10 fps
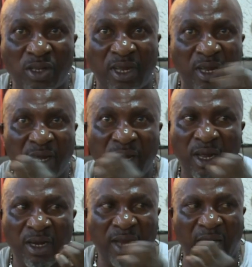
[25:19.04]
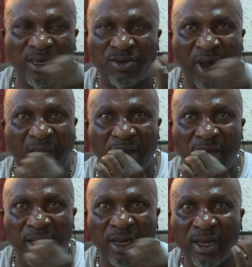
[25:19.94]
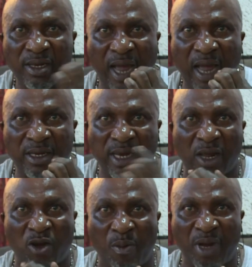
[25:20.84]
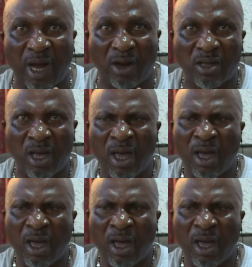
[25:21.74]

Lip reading: that red side started coming out.